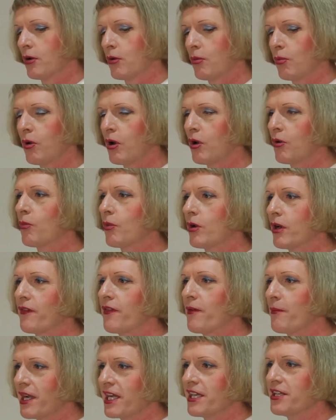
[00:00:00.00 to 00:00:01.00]
what were
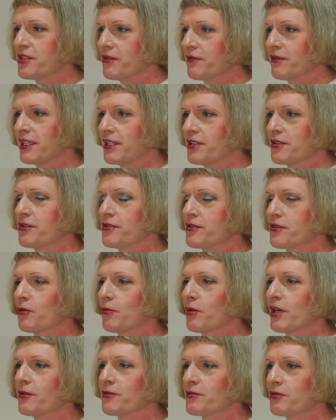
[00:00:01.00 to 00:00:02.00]
the major religions of the
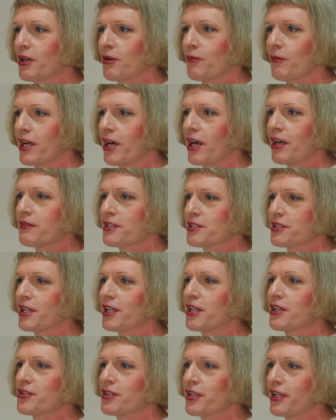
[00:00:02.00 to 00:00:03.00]
world, so I
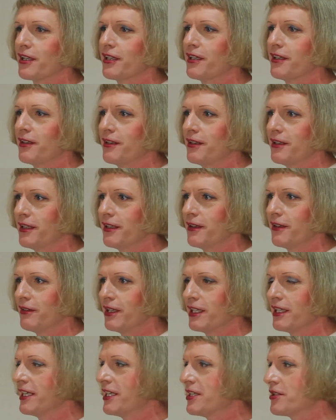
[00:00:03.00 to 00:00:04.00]
researched it,
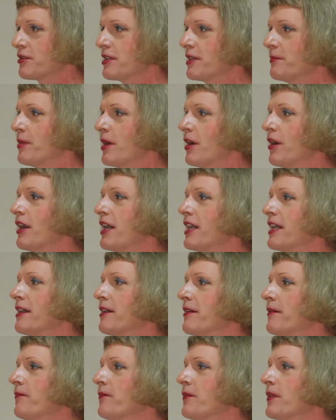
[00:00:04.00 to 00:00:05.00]
and literally by
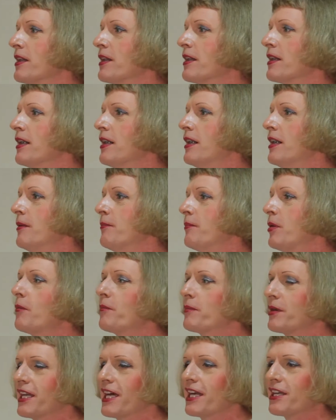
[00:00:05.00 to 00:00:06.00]

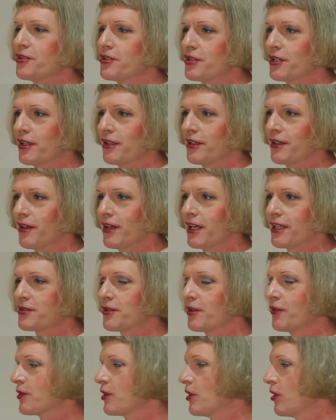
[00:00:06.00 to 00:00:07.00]
population, I
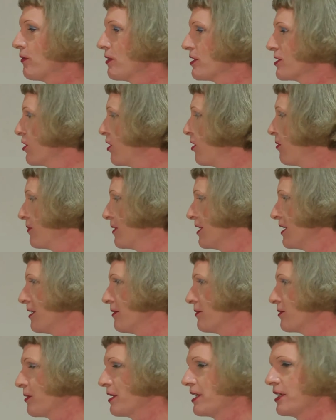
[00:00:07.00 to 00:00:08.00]
sort of got the top,
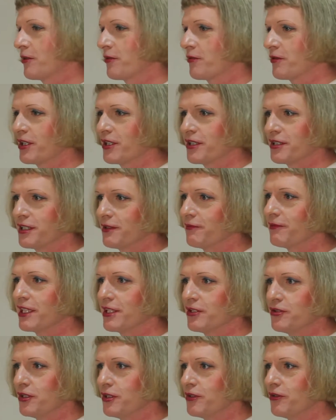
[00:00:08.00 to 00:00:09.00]
20 or 30
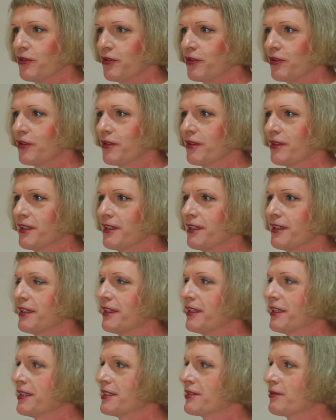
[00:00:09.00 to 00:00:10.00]
religions.
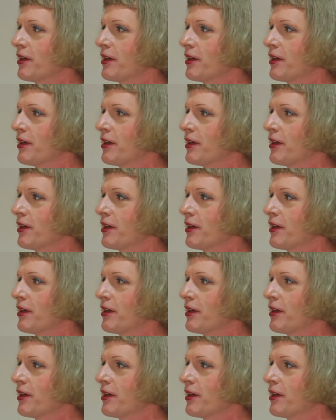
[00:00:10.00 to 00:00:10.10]
And so